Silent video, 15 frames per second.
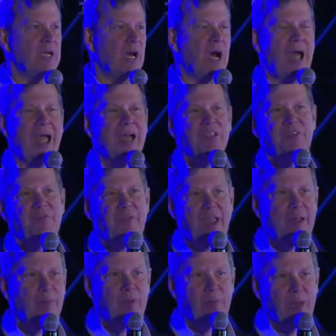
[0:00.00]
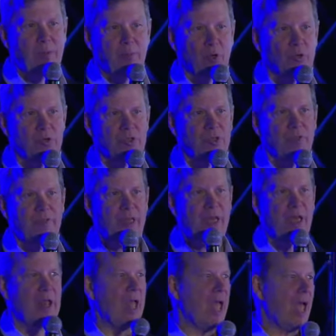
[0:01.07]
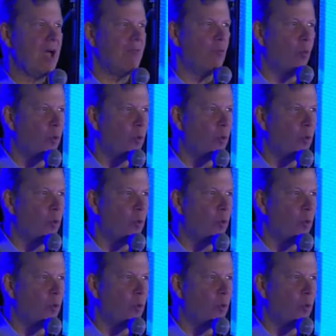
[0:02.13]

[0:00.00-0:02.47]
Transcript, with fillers: uh, has family members that have